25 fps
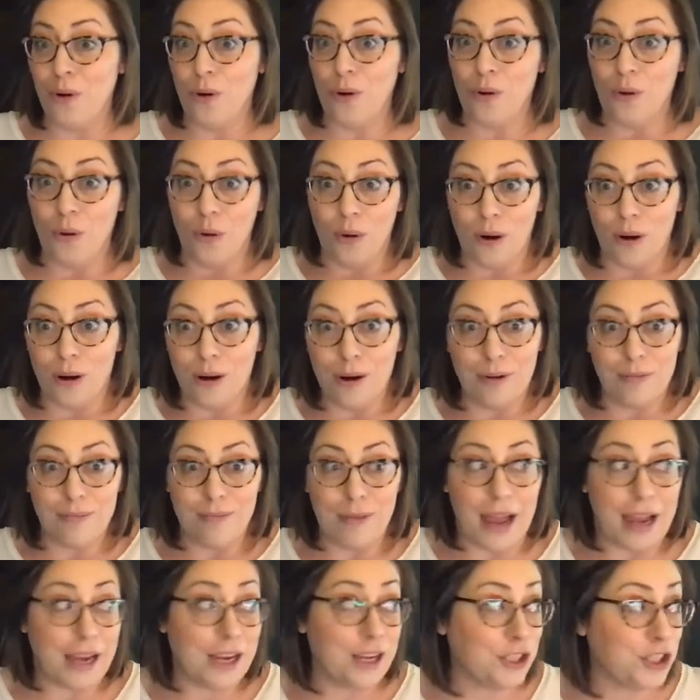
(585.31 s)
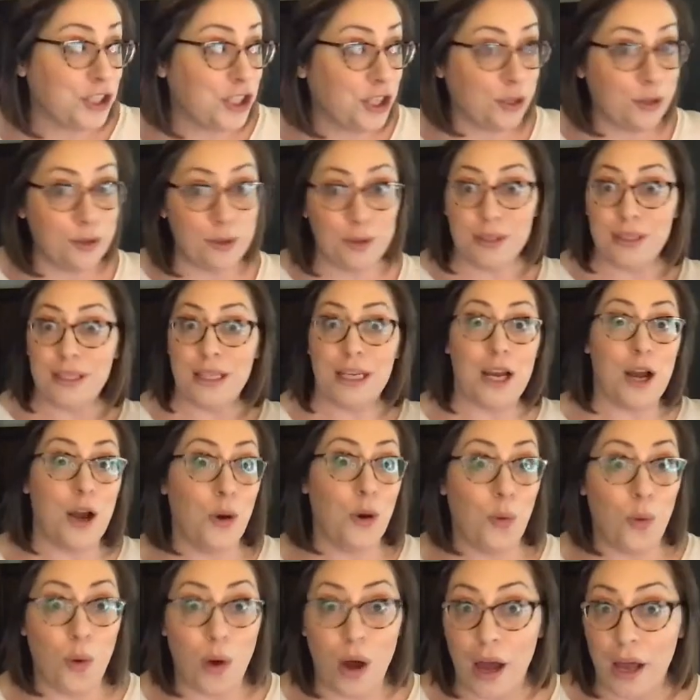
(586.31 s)
Or I could choose,
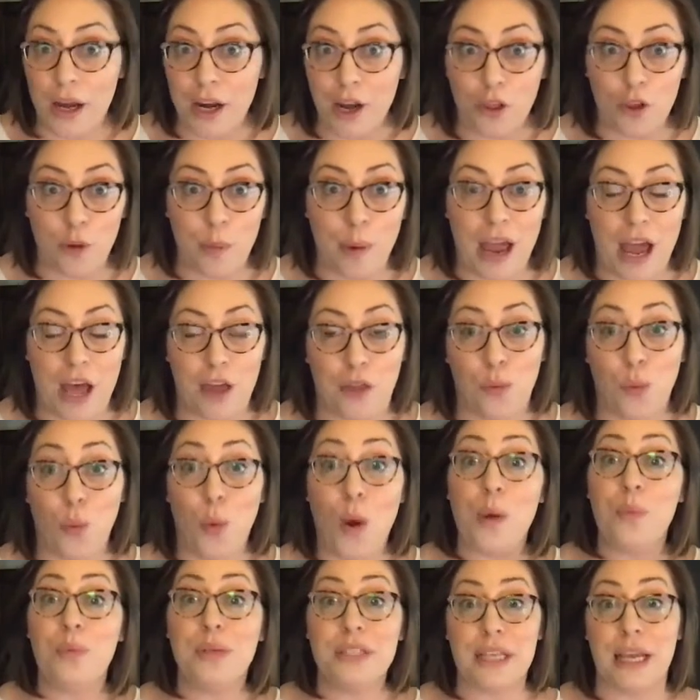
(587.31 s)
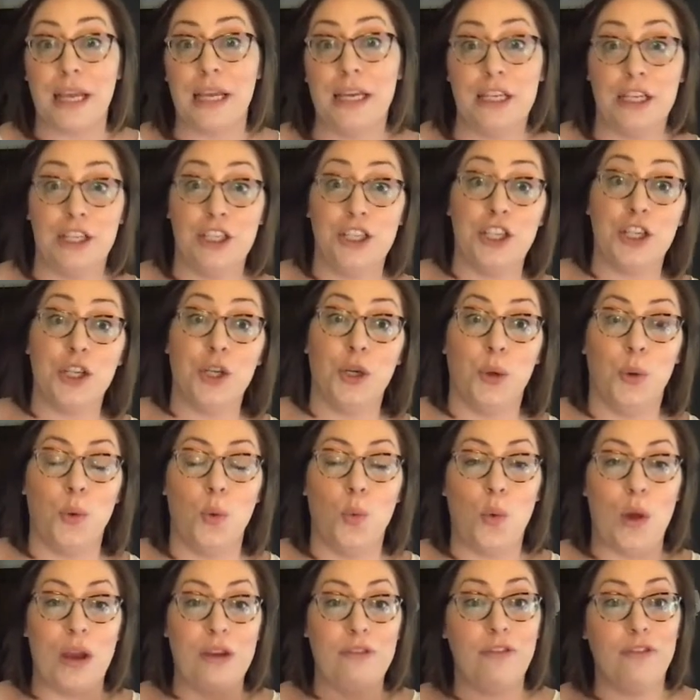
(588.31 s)
another path. What was I going to do
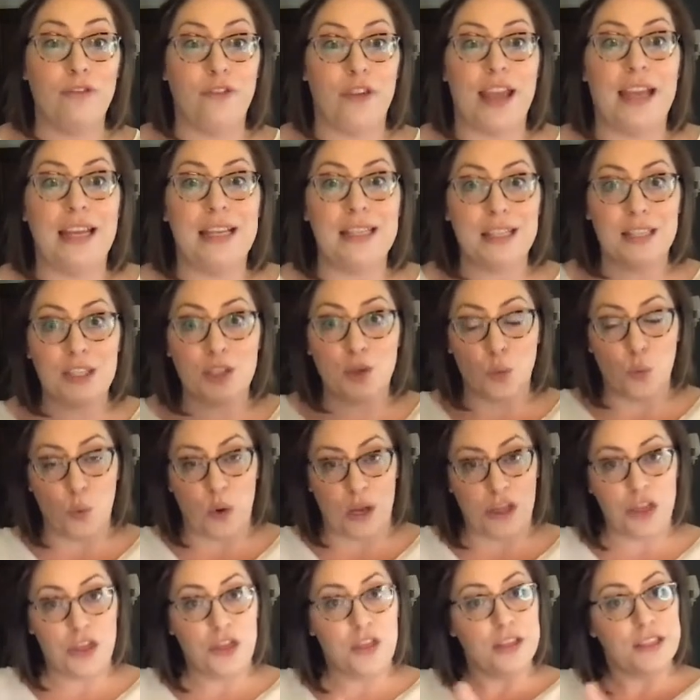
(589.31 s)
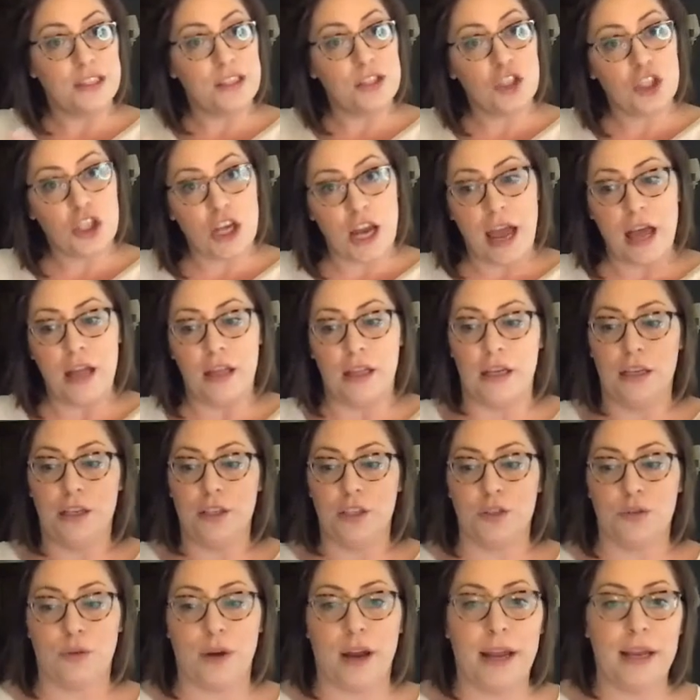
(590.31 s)
when faced with this challenge,
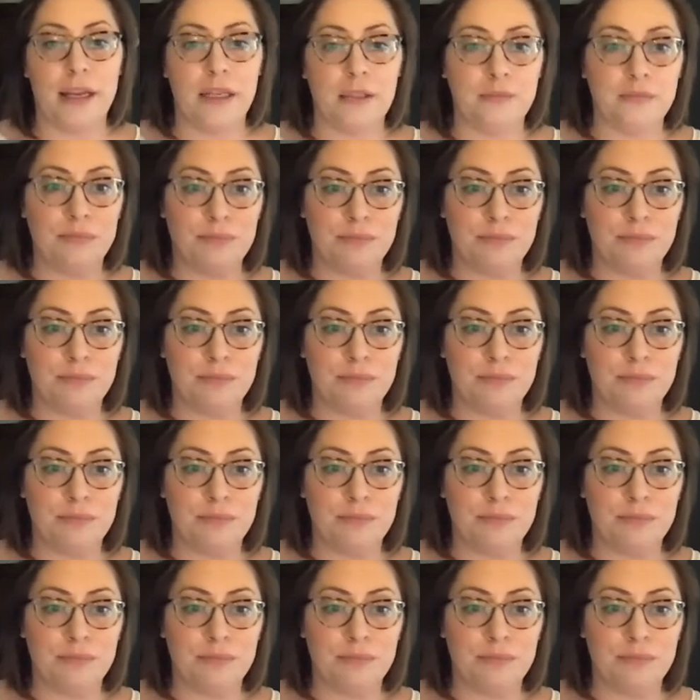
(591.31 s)
right?